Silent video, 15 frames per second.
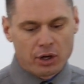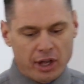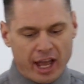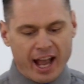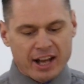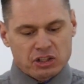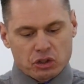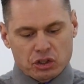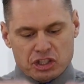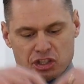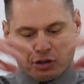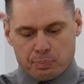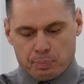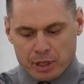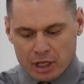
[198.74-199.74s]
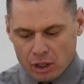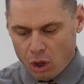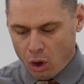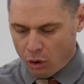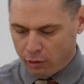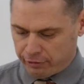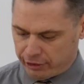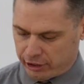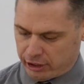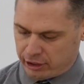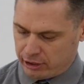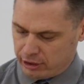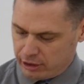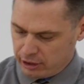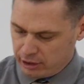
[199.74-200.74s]
It'll actually spill over
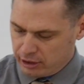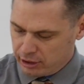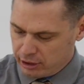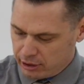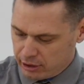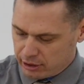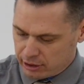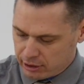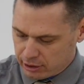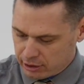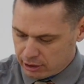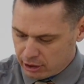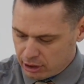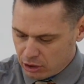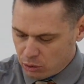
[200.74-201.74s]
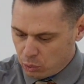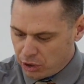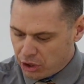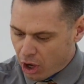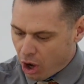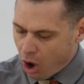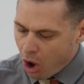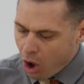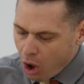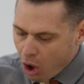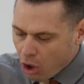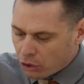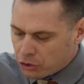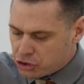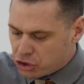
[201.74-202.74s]
with
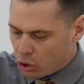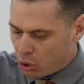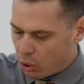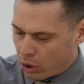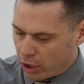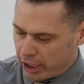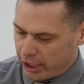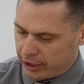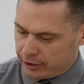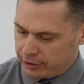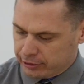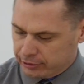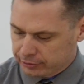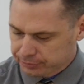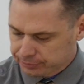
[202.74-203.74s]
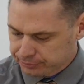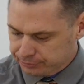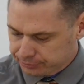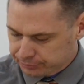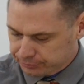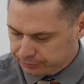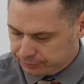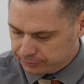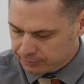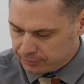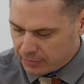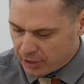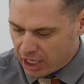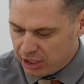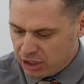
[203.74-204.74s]
all joy.
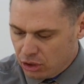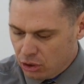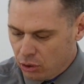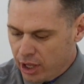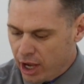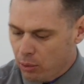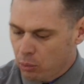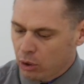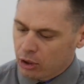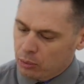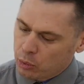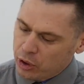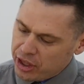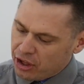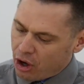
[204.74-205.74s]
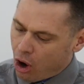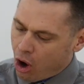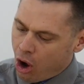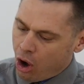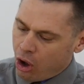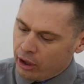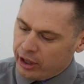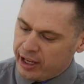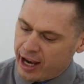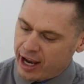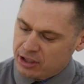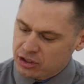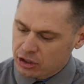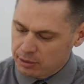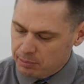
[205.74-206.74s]
And you know that word with all, it
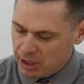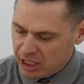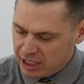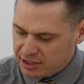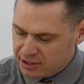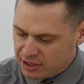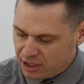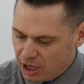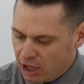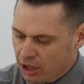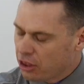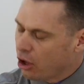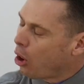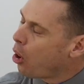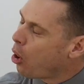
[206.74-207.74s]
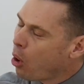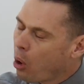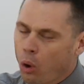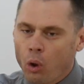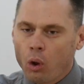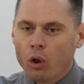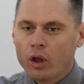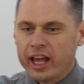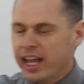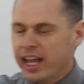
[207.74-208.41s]
actually means the whole